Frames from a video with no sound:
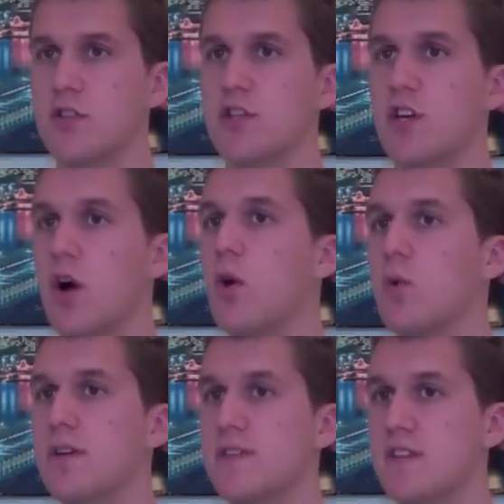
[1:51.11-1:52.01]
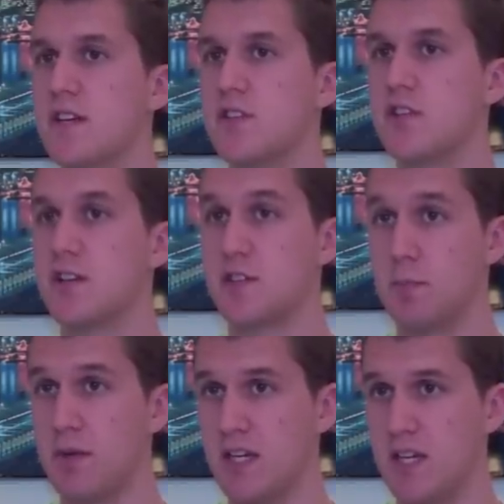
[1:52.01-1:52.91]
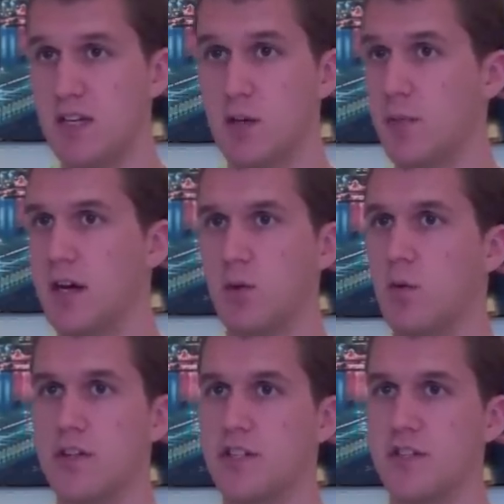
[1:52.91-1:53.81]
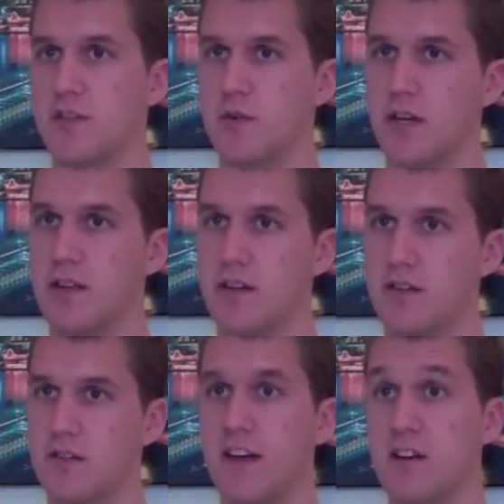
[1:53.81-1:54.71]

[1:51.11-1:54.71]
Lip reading: She always says she has to pee, no matter what she's doing in there.